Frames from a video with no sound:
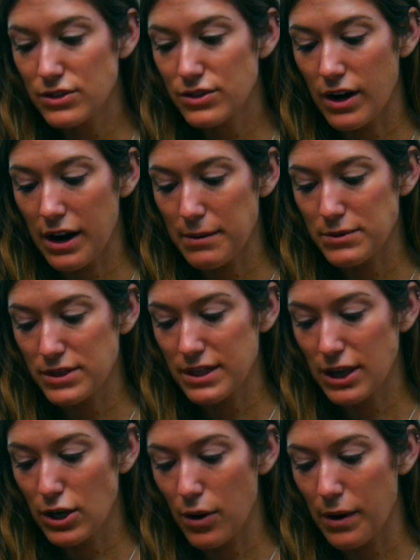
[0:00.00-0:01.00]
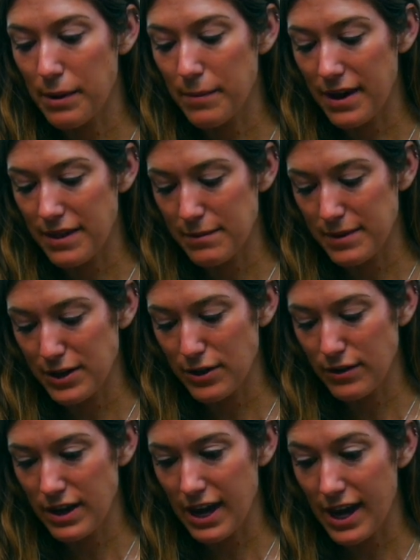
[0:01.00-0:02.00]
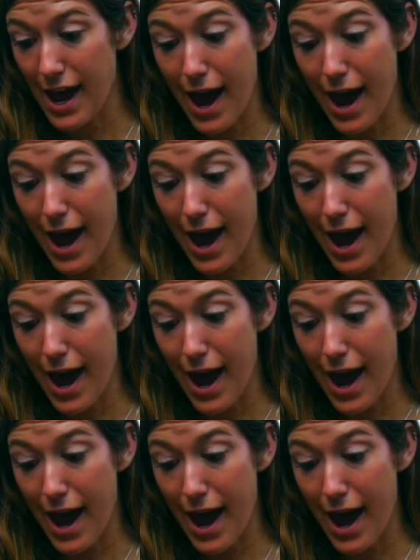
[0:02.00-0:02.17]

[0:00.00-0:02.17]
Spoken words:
Sorry, I'm just like going by them and you can't